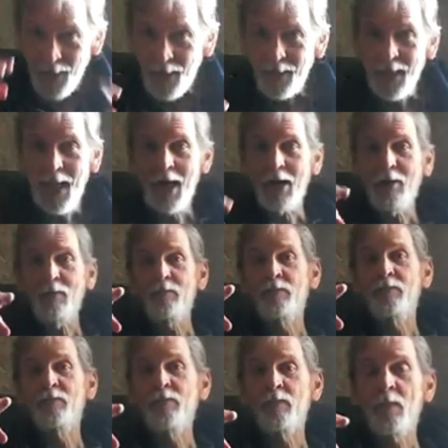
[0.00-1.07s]
Now,
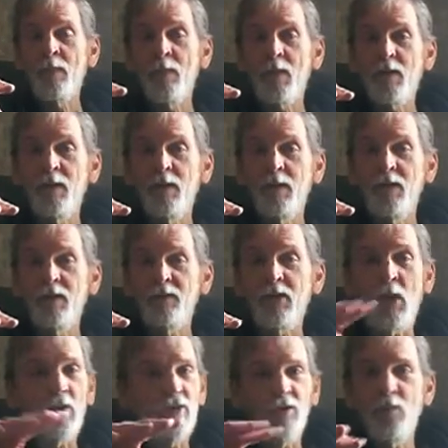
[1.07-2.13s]

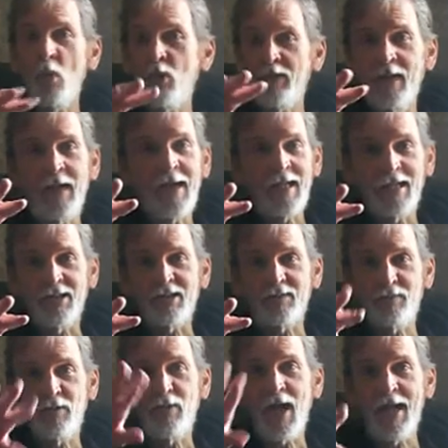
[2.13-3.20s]
don't do more than an inch
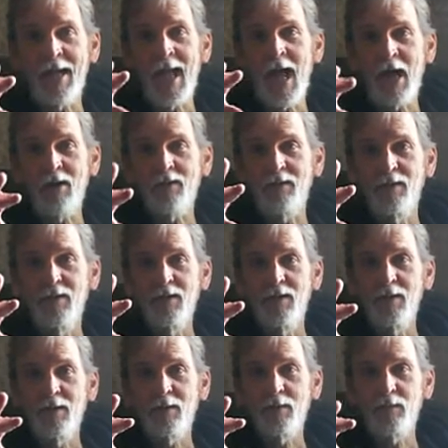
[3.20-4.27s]
for right now.
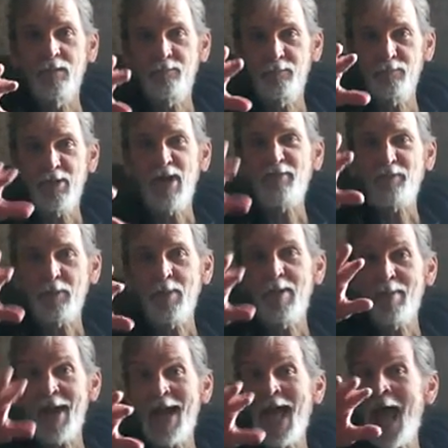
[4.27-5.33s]
Preferably
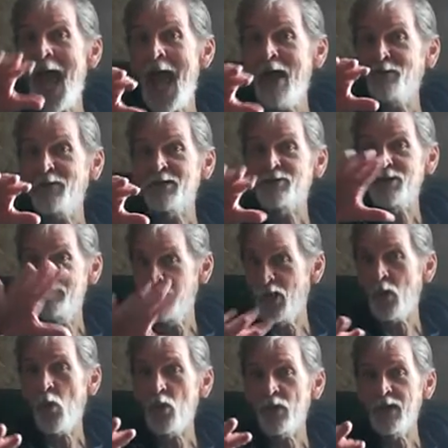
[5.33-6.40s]
about a half inch or even a
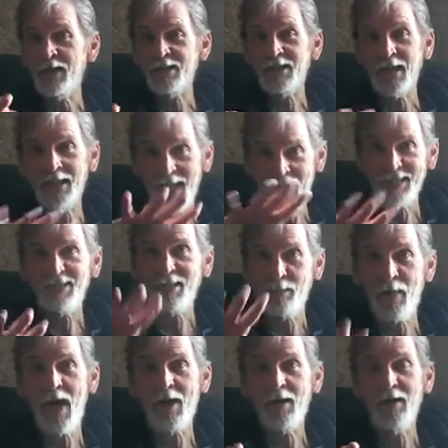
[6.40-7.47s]
quarter inch. The less, the
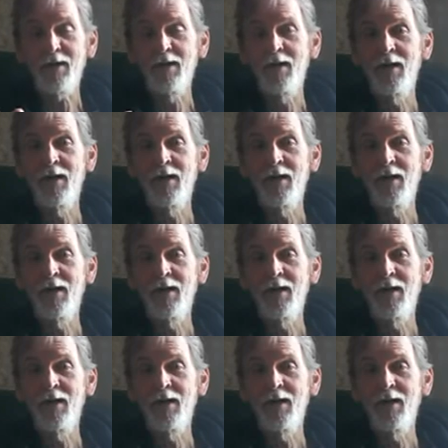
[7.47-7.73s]
better.